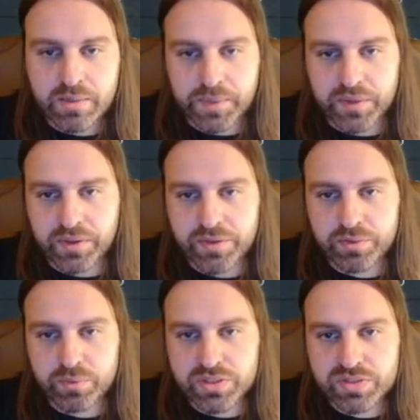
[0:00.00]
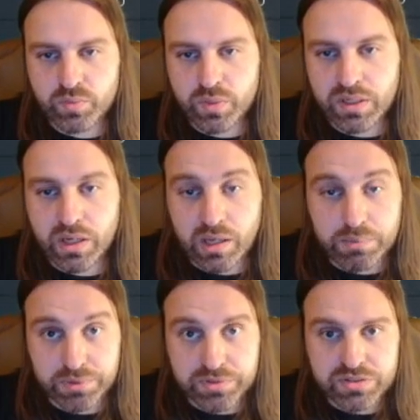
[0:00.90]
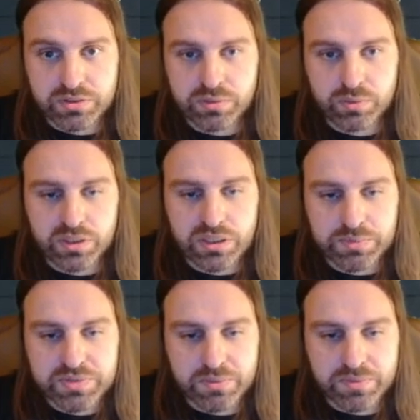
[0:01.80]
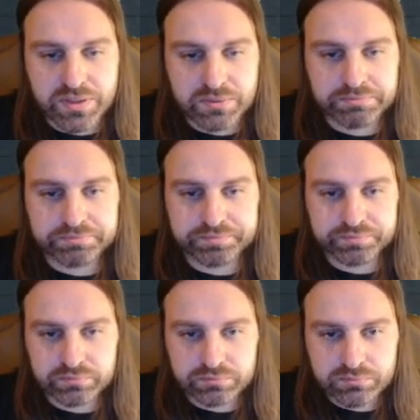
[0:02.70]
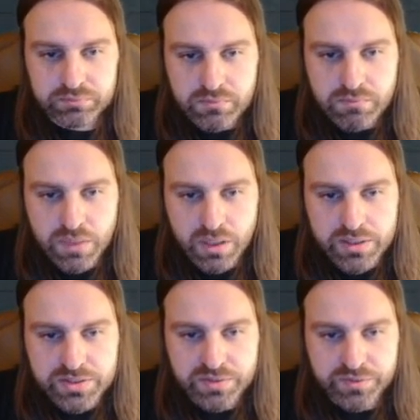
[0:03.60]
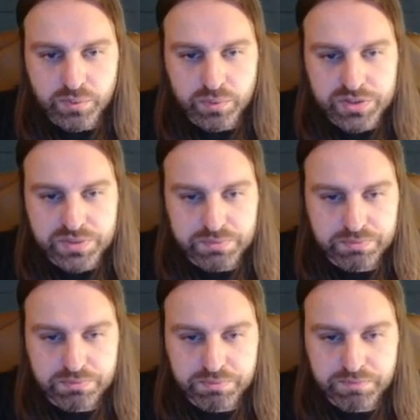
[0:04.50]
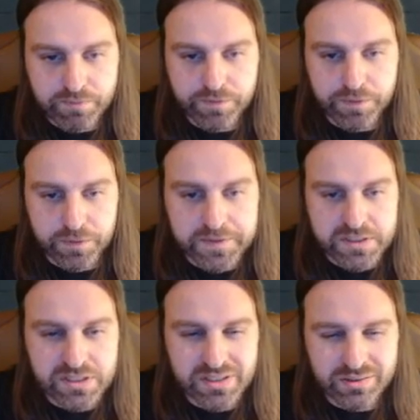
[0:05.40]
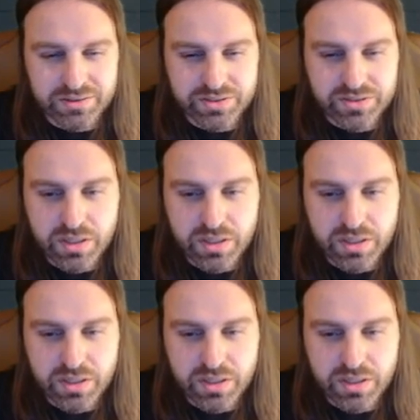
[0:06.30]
Another reason why I personally would keep something is if it was, for instance,